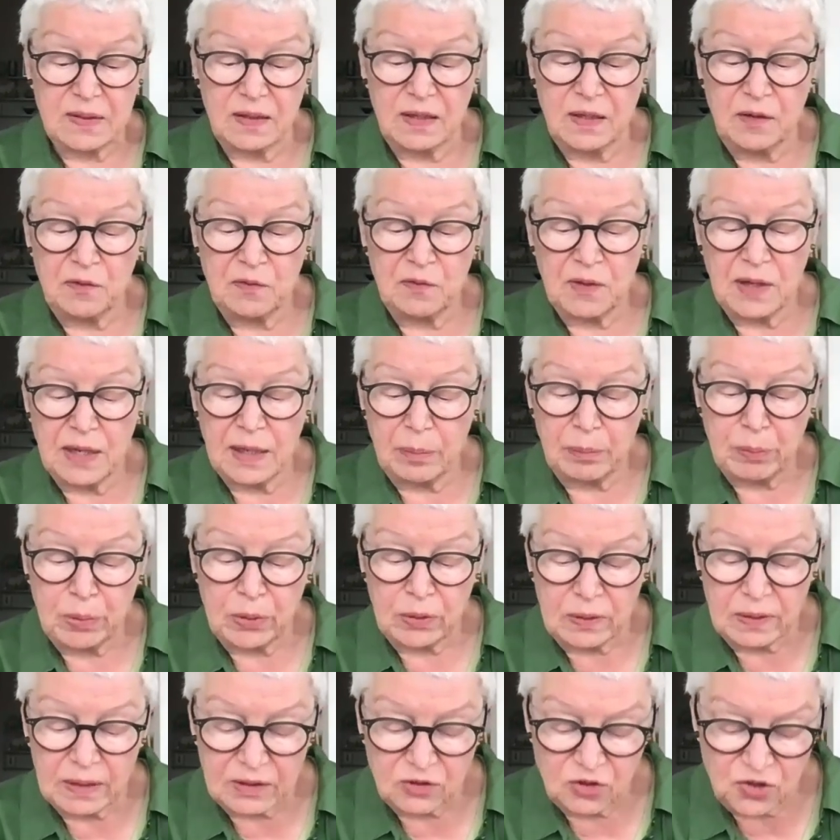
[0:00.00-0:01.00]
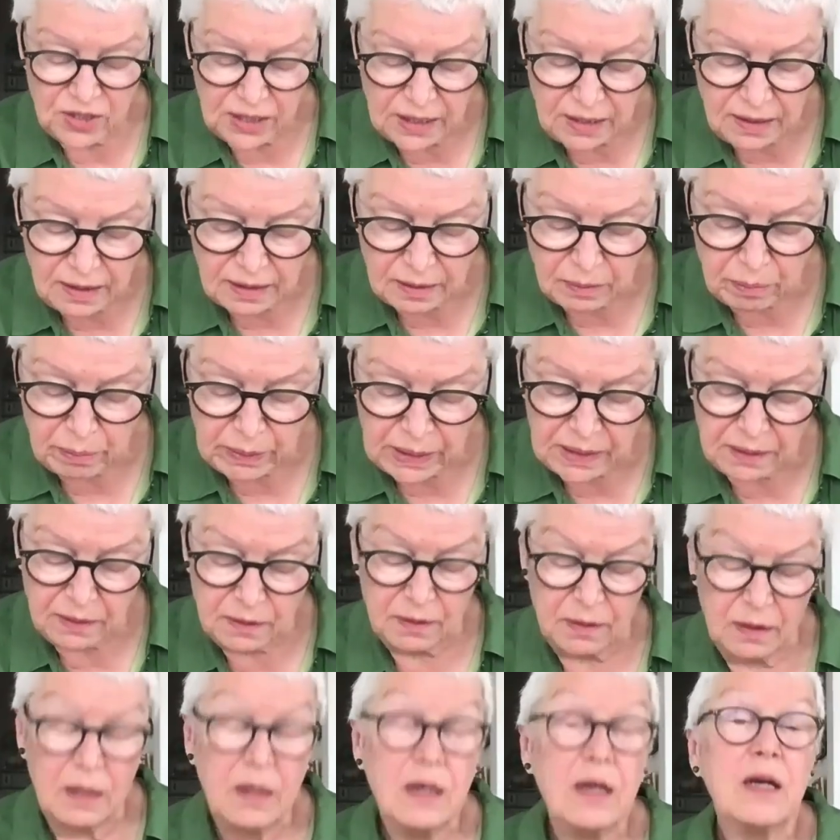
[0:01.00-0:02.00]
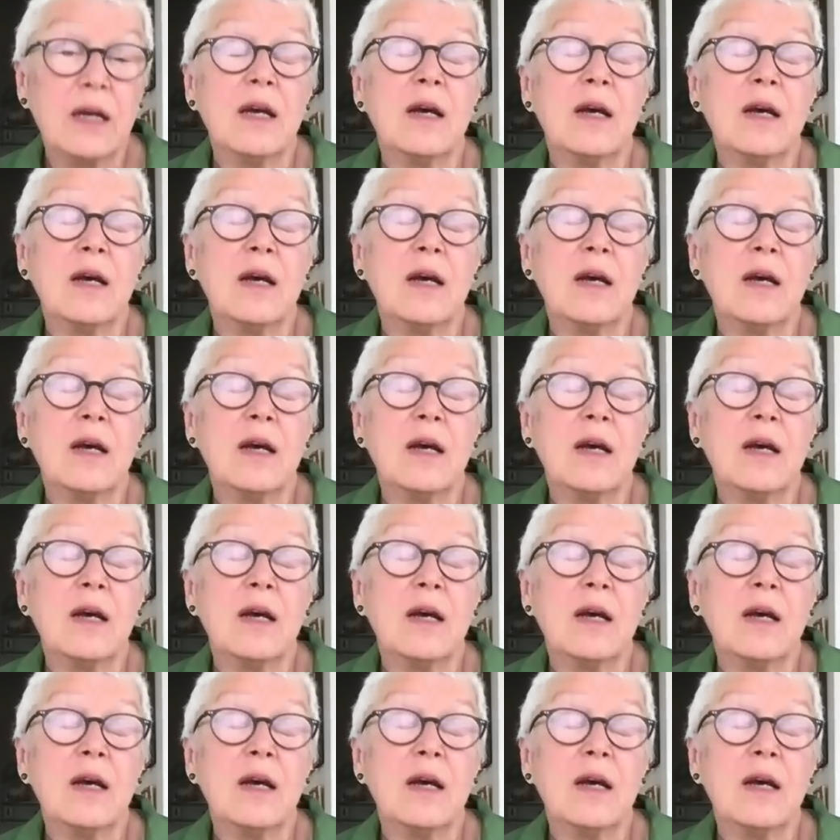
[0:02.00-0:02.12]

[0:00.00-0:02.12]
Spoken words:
even apologetic manner,